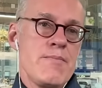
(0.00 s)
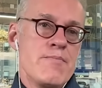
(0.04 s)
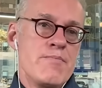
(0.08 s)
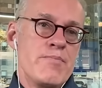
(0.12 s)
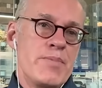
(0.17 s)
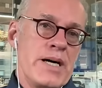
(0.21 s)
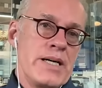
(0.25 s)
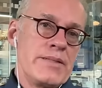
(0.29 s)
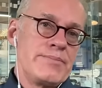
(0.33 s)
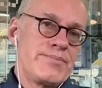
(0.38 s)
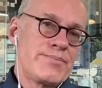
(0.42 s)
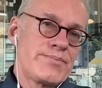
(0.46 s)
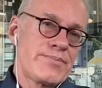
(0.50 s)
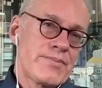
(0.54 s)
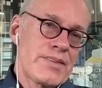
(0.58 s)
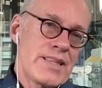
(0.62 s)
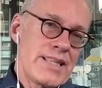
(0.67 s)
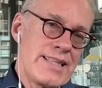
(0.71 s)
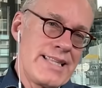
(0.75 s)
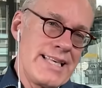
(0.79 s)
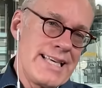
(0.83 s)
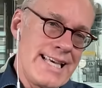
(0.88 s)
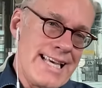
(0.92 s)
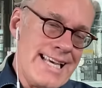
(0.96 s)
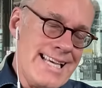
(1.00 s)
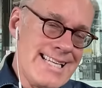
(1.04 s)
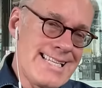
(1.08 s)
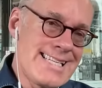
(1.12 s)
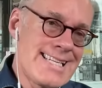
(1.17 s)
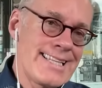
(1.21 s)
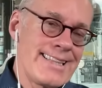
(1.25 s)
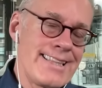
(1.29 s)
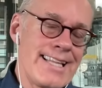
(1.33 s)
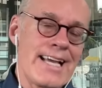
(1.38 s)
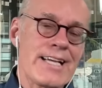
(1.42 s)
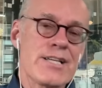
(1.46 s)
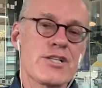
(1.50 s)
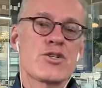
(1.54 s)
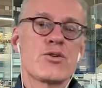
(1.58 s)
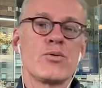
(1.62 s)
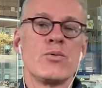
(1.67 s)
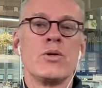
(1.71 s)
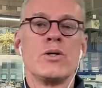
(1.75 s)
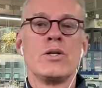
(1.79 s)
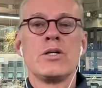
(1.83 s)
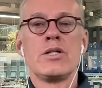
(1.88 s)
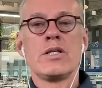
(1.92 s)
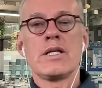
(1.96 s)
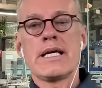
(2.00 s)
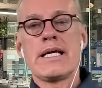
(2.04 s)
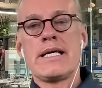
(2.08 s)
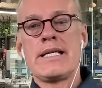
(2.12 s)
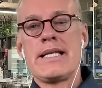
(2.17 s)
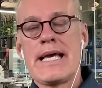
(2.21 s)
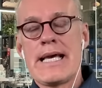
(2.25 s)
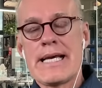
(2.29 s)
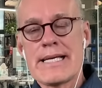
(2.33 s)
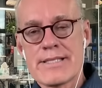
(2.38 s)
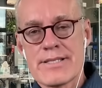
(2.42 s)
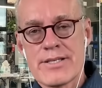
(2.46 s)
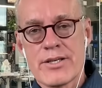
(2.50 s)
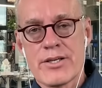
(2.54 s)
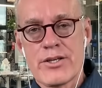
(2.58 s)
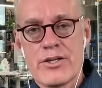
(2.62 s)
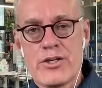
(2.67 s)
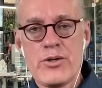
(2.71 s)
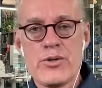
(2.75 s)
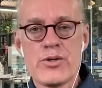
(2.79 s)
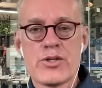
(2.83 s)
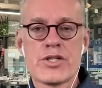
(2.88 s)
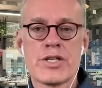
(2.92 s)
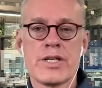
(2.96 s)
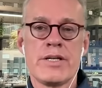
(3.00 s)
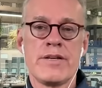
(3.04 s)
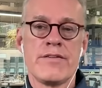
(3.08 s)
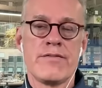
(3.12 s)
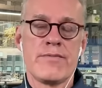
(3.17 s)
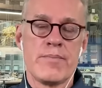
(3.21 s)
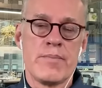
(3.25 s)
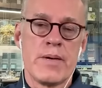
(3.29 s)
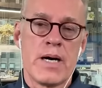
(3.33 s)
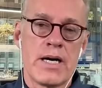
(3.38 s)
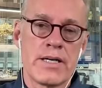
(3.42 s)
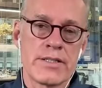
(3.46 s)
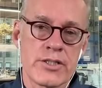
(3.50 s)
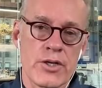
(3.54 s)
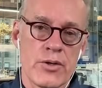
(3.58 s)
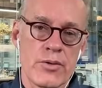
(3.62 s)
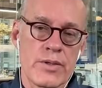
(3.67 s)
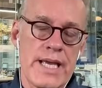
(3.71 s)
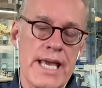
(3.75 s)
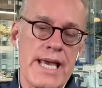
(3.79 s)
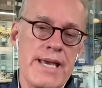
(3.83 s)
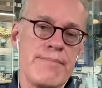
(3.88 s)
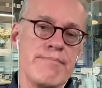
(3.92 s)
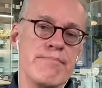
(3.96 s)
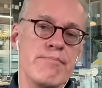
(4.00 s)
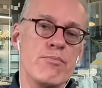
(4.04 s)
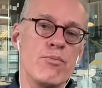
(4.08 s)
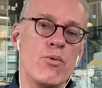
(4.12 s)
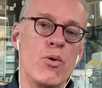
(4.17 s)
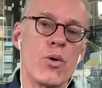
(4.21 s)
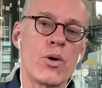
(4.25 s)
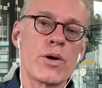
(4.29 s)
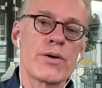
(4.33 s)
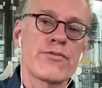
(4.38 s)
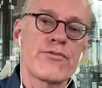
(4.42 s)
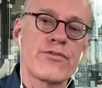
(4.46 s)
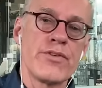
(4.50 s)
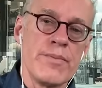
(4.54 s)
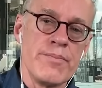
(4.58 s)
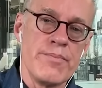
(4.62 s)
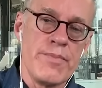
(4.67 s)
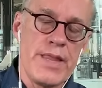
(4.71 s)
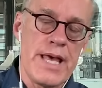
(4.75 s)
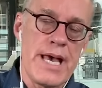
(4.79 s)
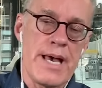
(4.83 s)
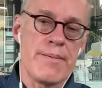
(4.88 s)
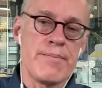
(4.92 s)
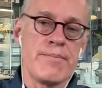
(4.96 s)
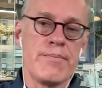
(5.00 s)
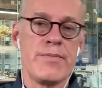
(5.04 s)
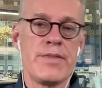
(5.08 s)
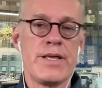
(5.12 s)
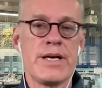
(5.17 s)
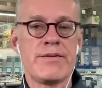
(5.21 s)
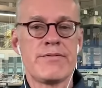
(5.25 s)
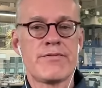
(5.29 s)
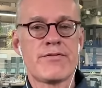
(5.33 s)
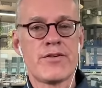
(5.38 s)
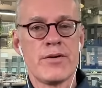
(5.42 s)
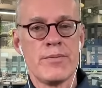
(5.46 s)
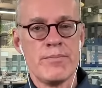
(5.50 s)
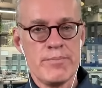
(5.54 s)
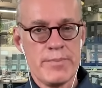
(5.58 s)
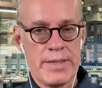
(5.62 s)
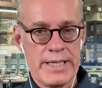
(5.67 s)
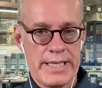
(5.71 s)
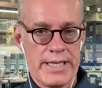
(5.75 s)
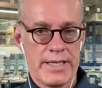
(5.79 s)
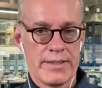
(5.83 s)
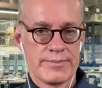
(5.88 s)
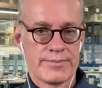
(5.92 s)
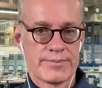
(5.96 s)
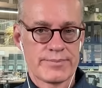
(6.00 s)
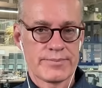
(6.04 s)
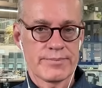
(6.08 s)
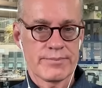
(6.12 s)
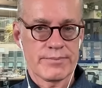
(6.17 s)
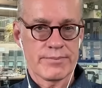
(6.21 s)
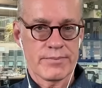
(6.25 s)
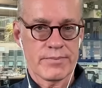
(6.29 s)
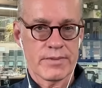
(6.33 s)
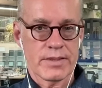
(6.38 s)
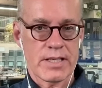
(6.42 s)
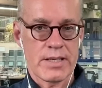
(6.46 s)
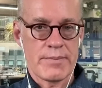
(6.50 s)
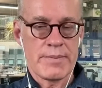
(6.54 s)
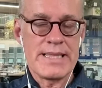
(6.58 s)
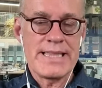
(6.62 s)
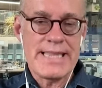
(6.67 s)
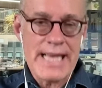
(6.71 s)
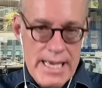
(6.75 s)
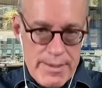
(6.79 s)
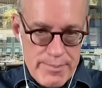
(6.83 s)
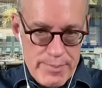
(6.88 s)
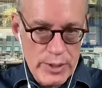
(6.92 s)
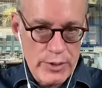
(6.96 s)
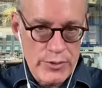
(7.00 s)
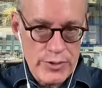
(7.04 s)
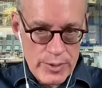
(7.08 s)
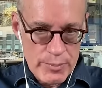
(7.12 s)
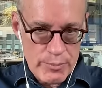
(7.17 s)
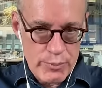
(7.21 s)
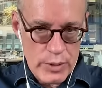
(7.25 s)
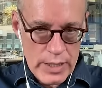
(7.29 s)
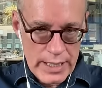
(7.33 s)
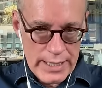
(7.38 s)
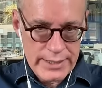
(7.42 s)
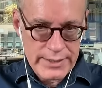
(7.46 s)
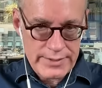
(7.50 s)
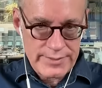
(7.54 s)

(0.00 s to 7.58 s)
But the intellectual and execution of Mongo came more from them than from me. I mean, they built the product.